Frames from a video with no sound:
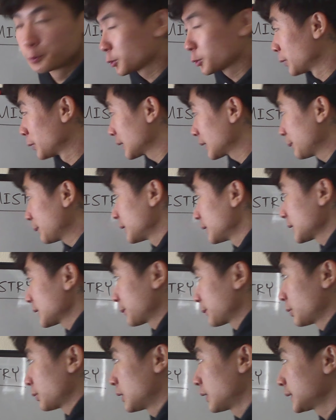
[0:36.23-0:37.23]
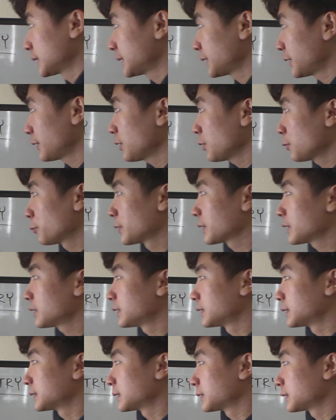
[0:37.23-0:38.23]
quickly predict the product here, we're
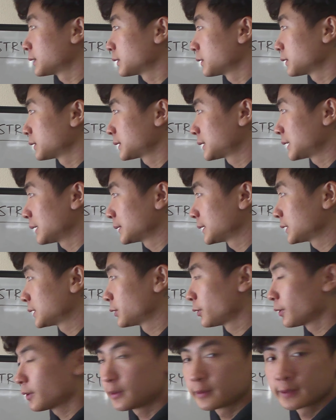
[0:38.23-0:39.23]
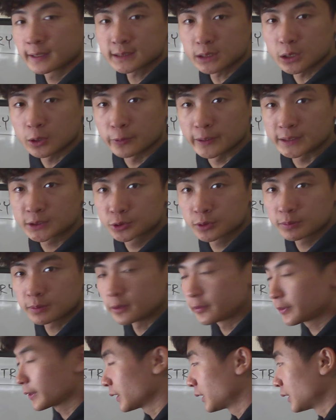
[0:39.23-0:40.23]
gonna substitute this OH group
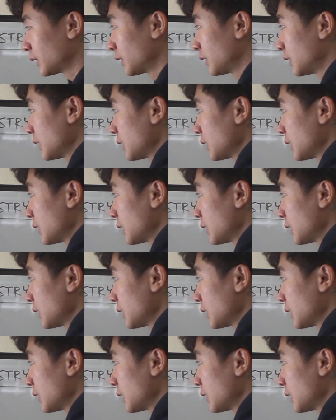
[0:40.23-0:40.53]
of the